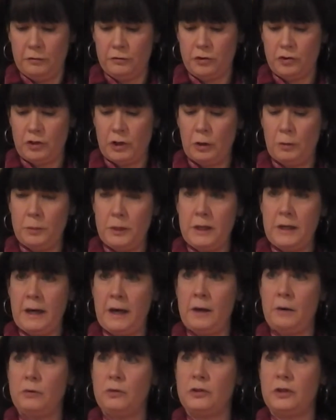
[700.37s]
Shelby
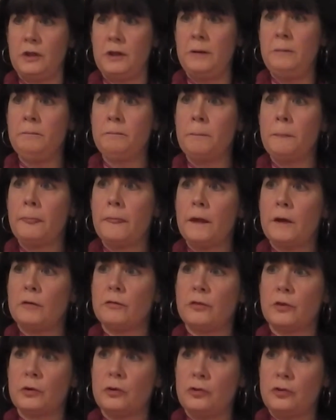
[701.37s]
County
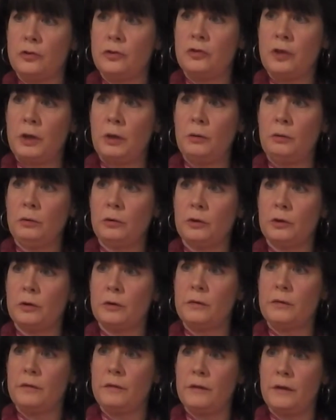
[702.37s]
versus
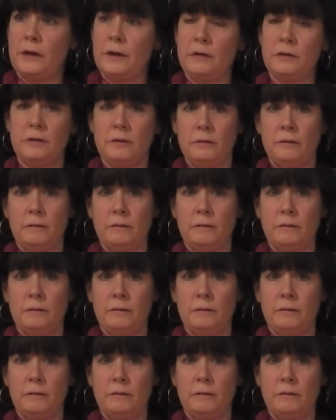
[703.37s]
Holder, that